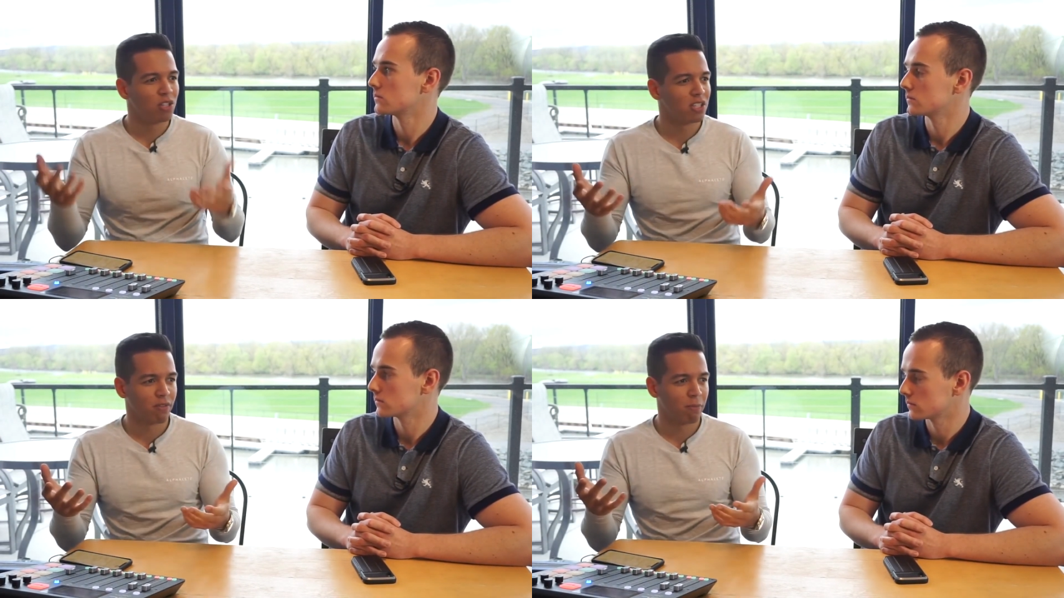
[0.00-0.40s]
Speaker 1: all
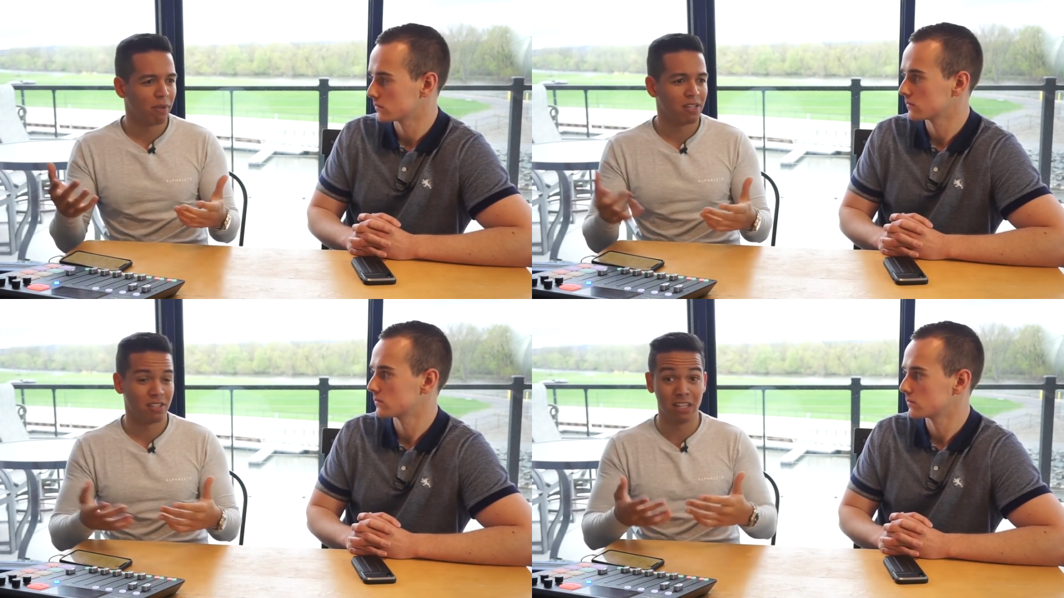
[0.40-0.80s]
these
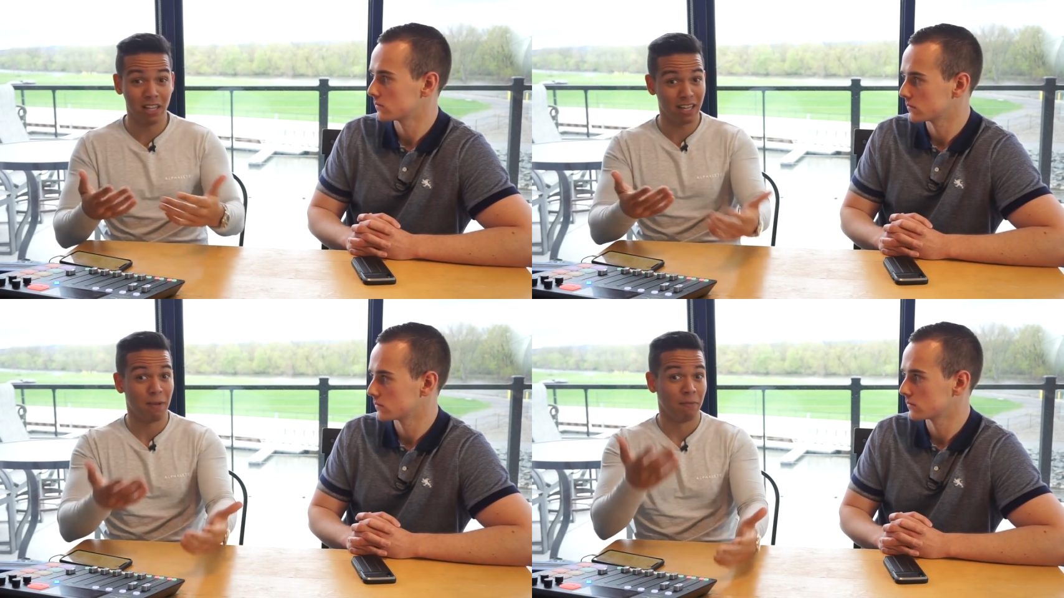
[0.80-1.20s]
different places. And
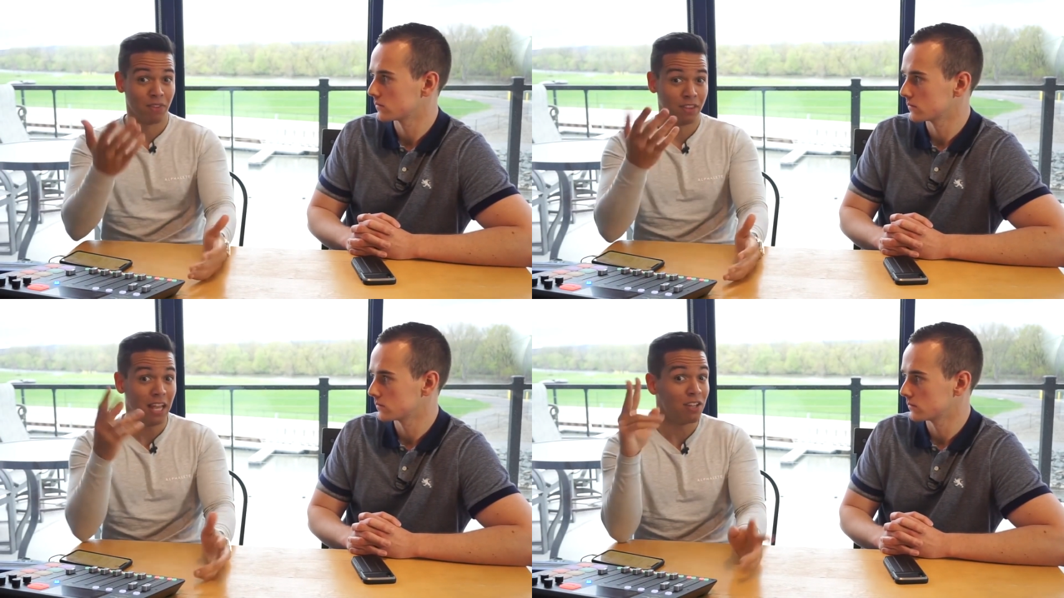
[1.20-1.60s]
like
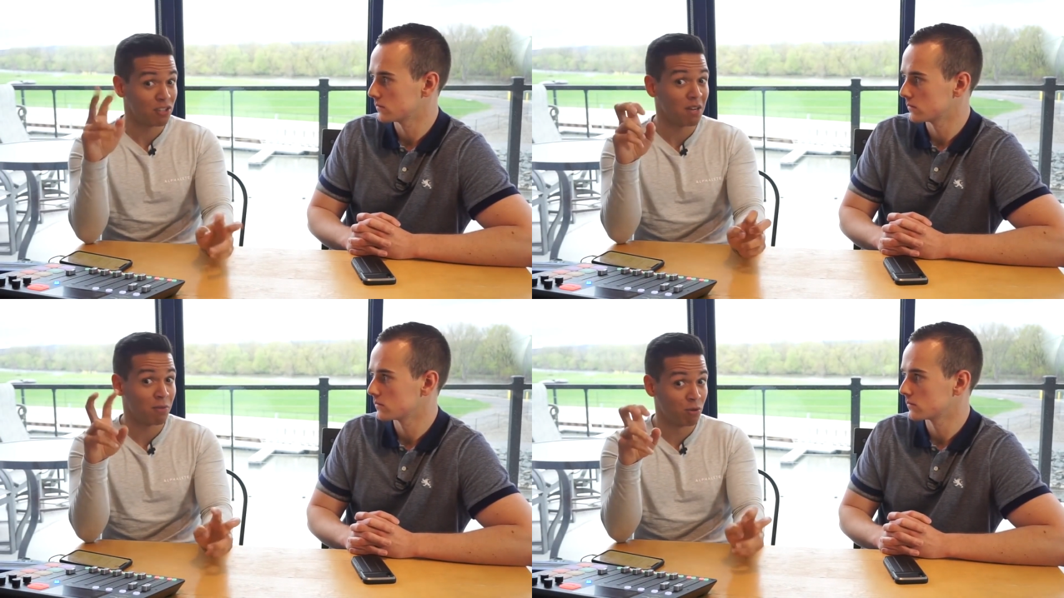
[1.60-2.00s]
the
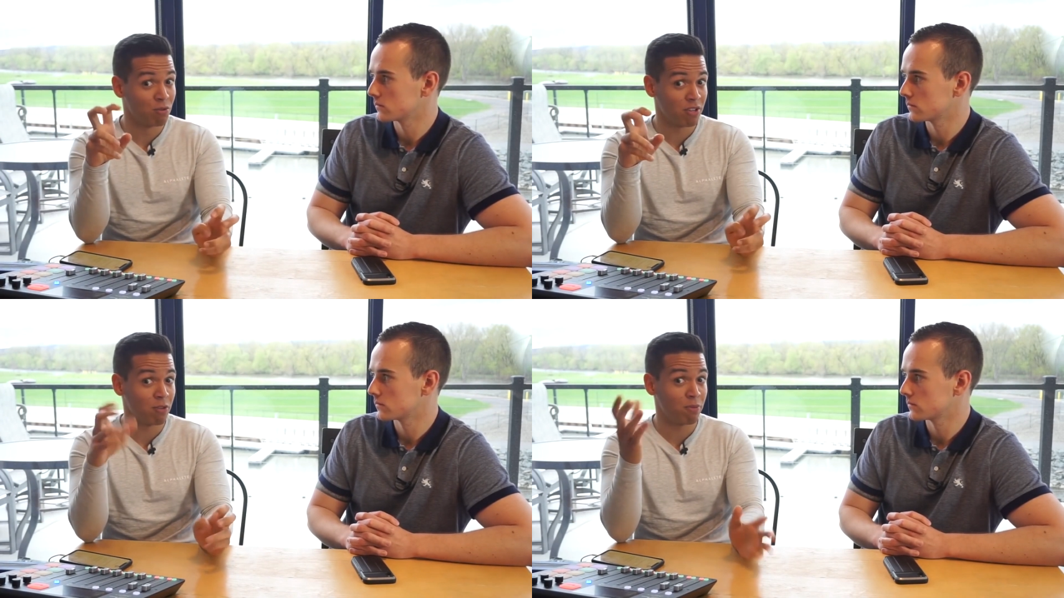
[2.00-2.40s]
Instagram
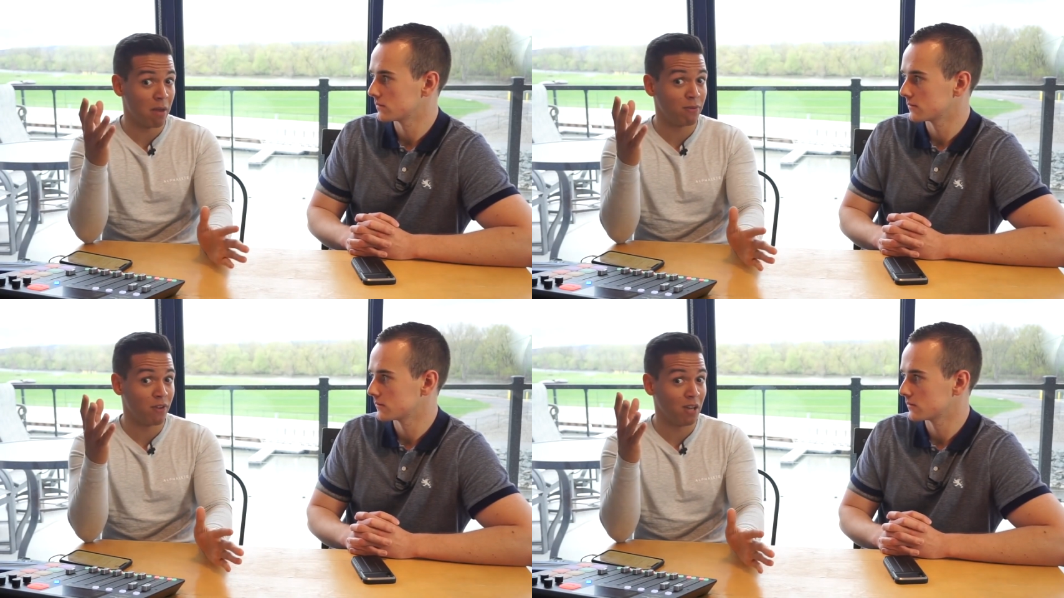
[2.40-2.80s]
gurus that you're
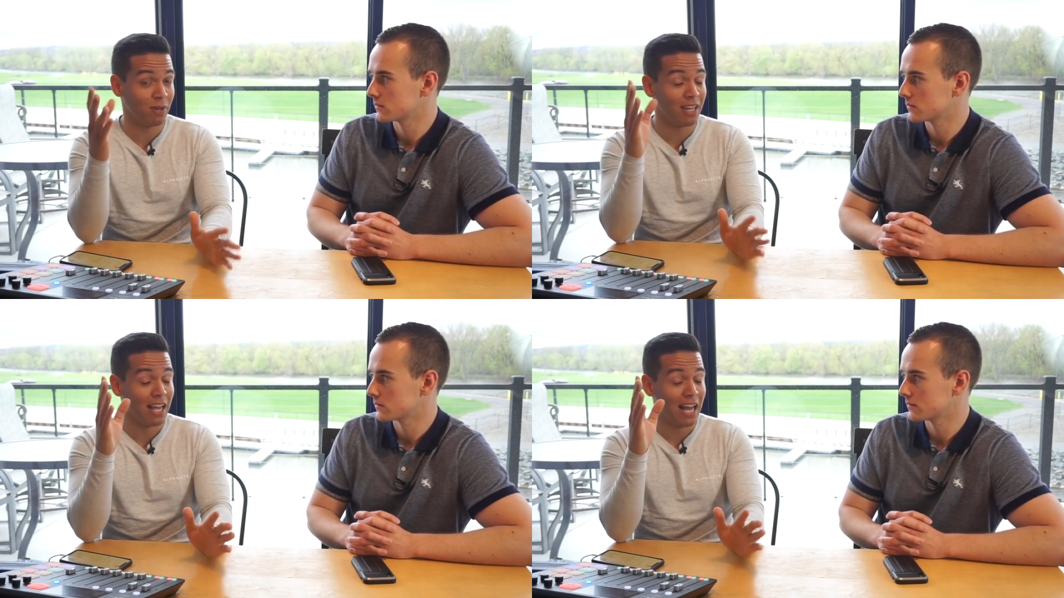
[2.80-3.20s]
probably
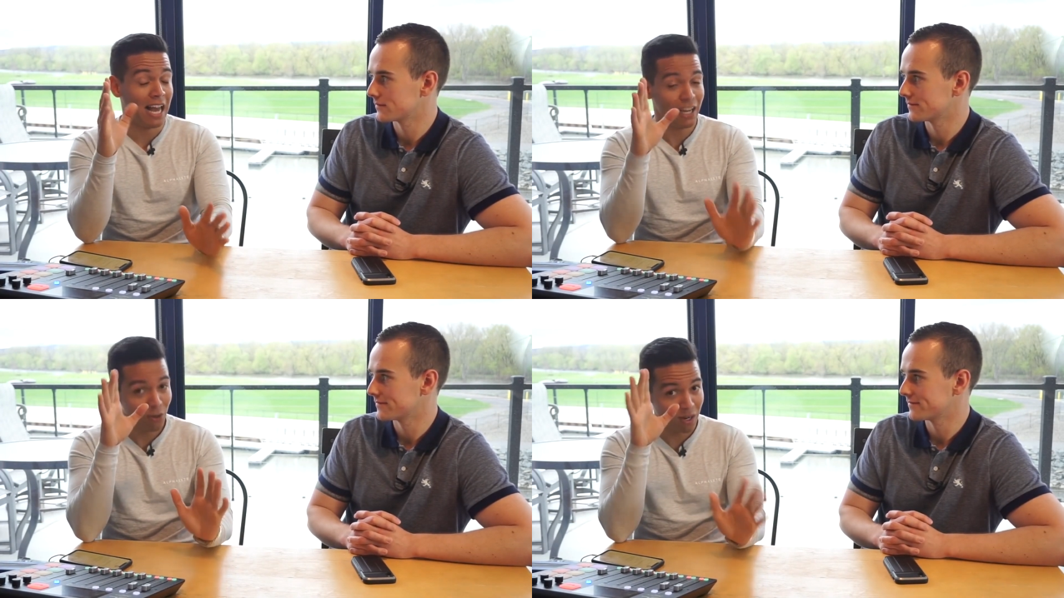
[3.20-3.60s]
following,
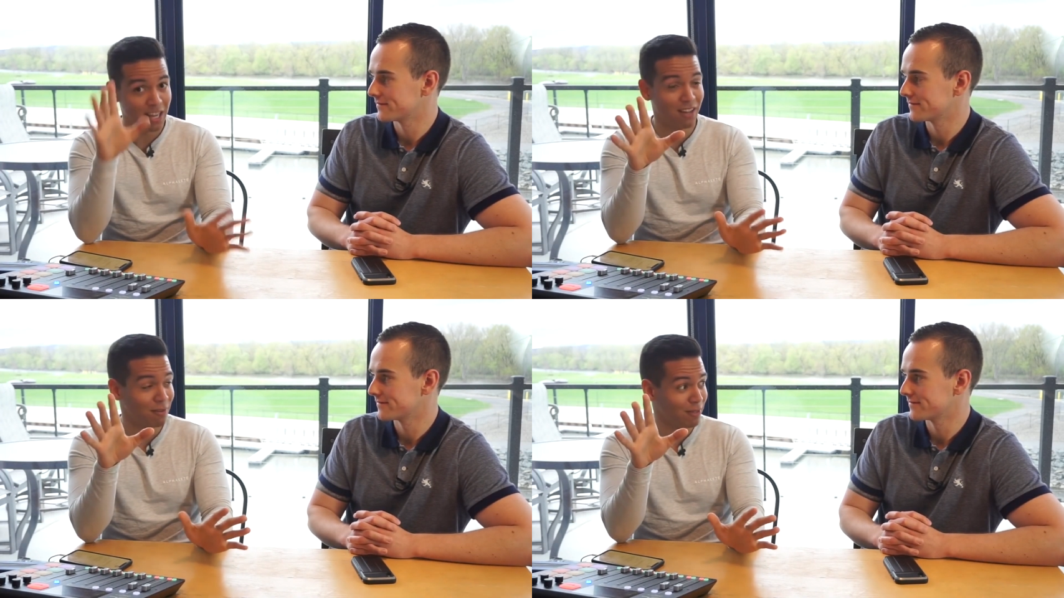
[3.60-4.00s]
I know
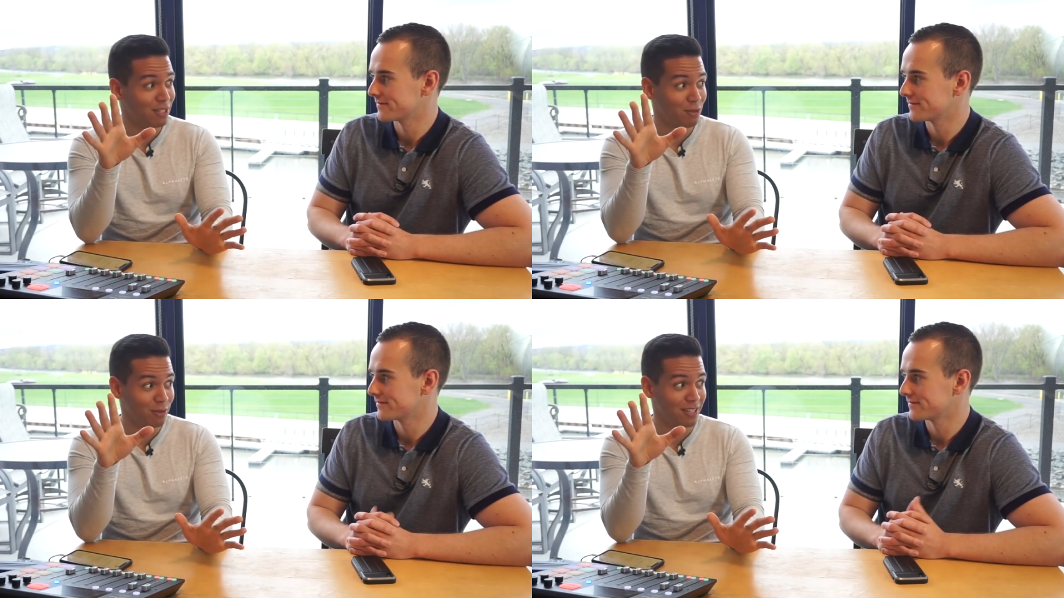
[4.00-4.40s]
a lot of them,
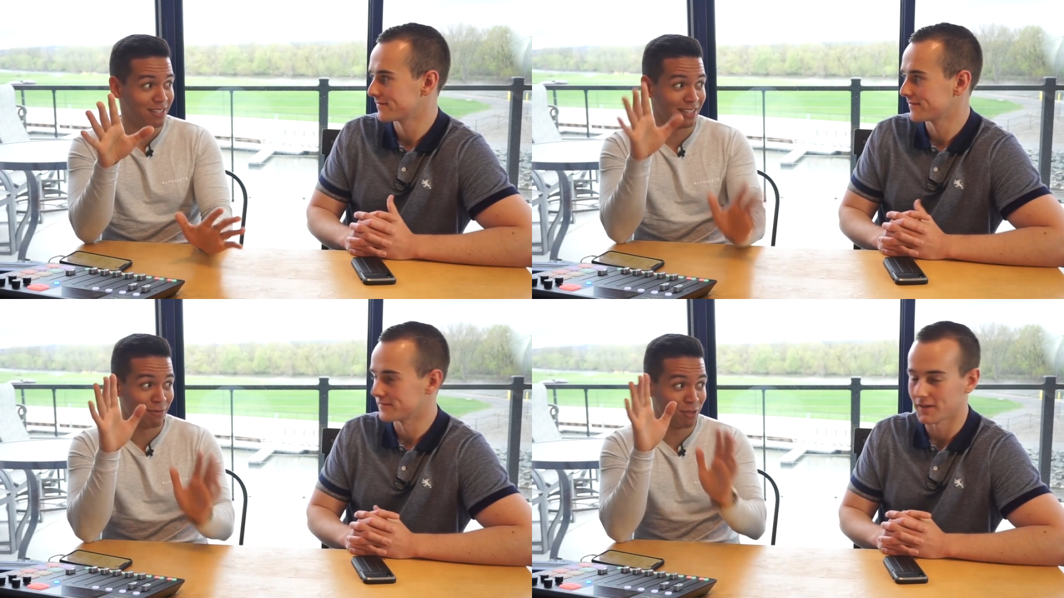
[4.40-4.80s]
they do
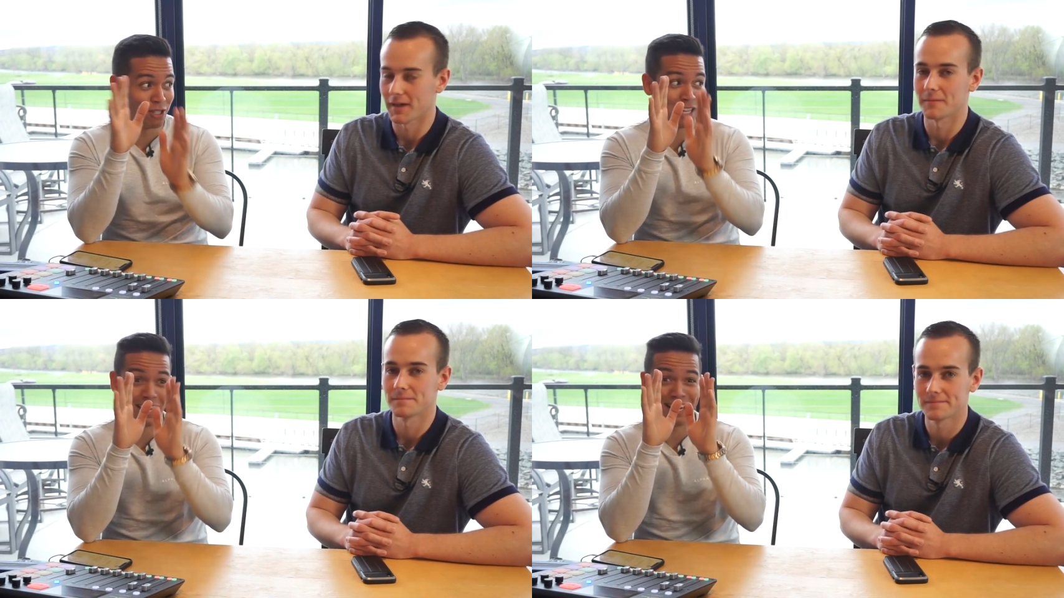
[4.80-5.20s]
this, like,
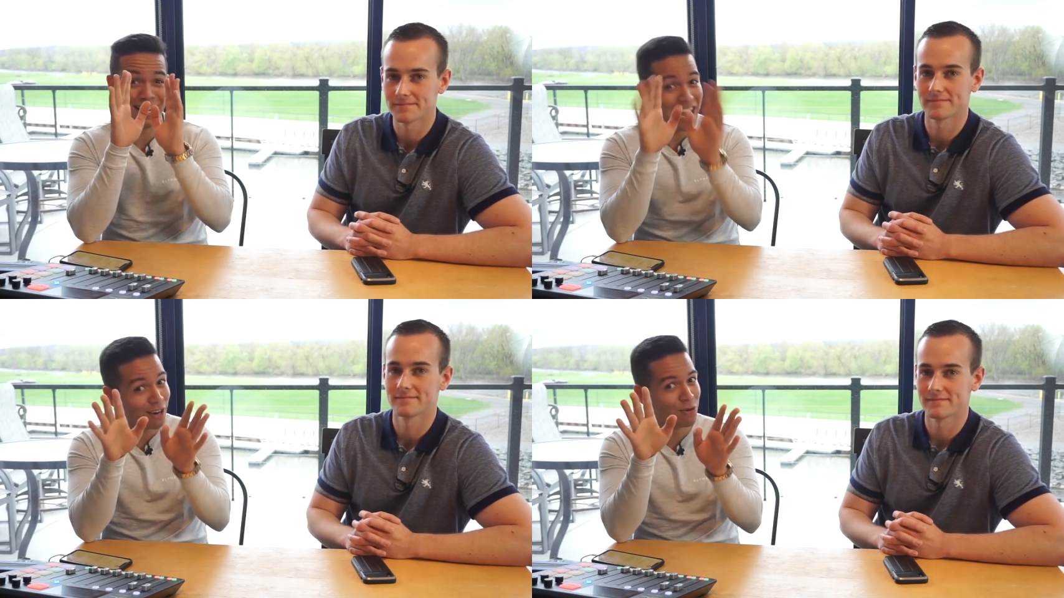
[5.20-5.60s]
which is like
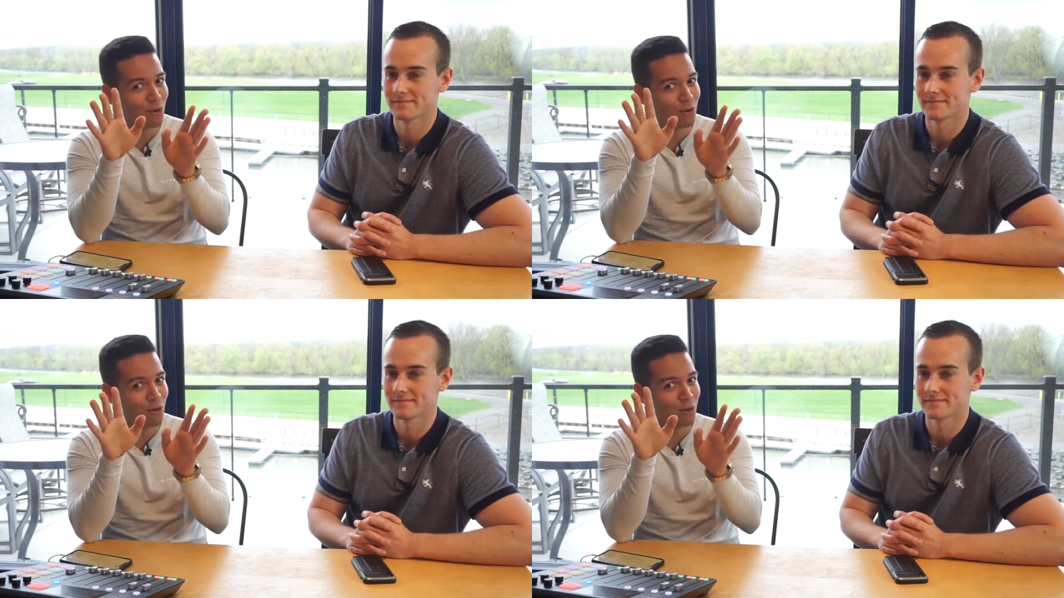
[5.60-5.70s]
not